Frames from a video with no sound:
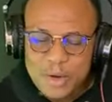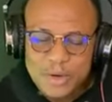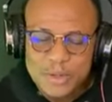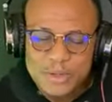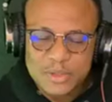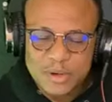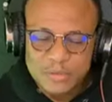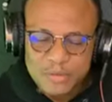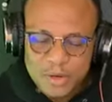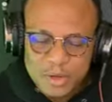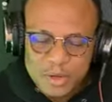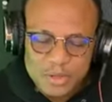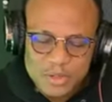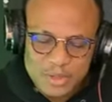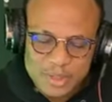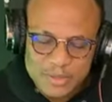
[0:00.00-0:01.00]
because
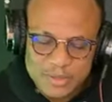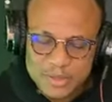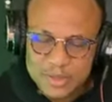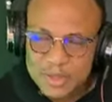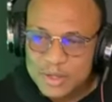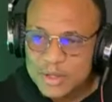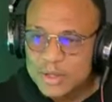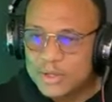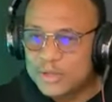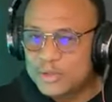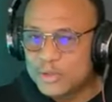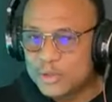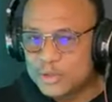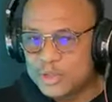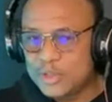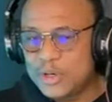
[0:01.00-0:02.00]
of utterance.
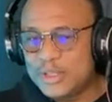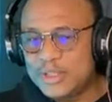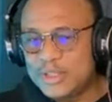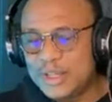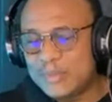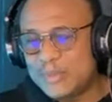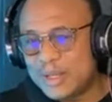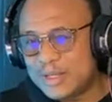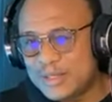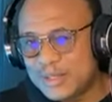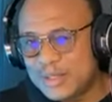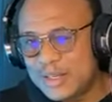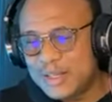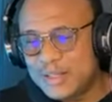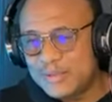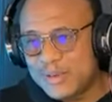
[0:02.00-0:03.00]
So, John
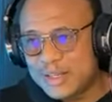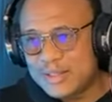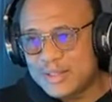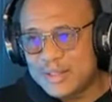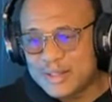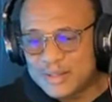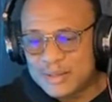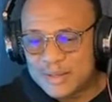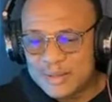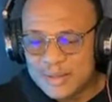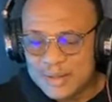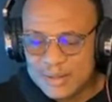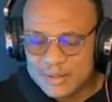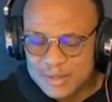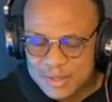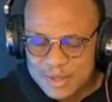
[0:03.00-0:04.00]
chapter 6, verse
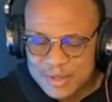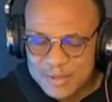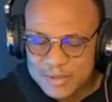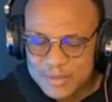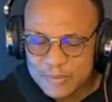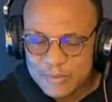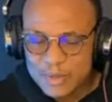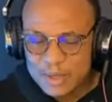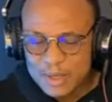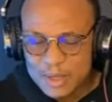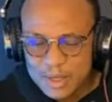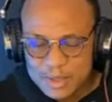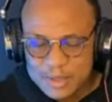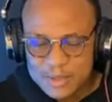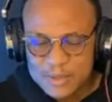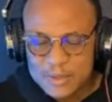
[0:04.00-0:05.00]
63 says,
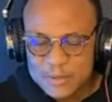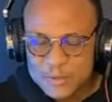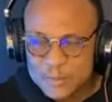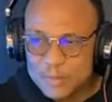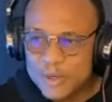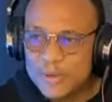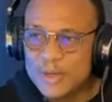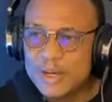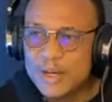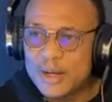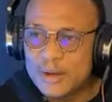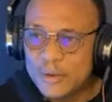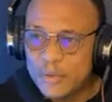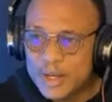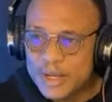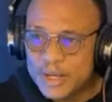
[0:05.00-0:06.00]
It is the
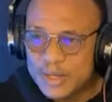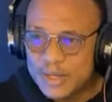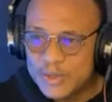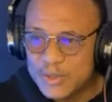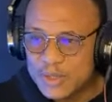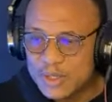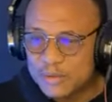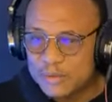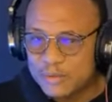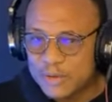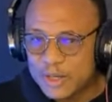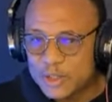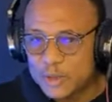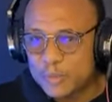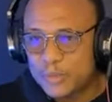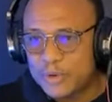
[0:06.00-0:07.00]
spirit that quickens,
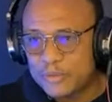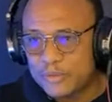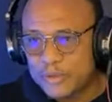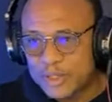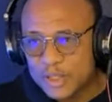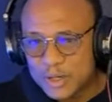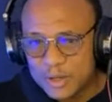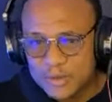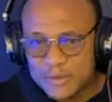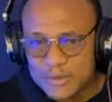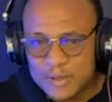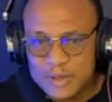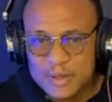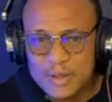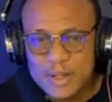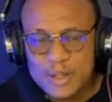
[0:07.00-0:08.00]
the flesh profit
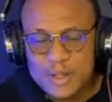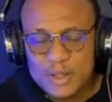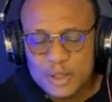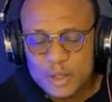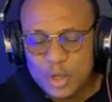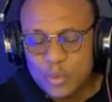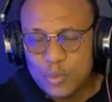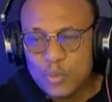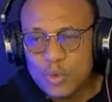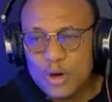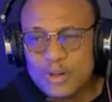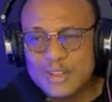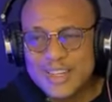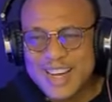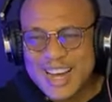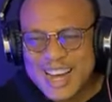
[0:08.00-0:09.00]
nothing. The
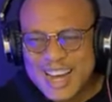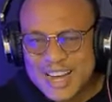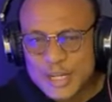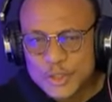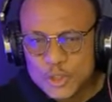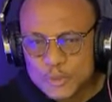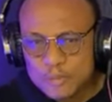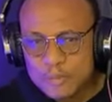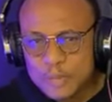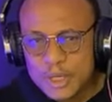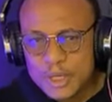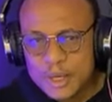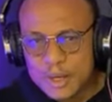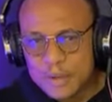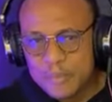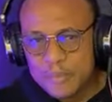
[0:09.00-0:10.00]
word I
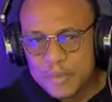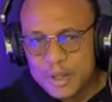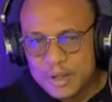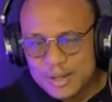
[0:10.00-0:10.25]
speak,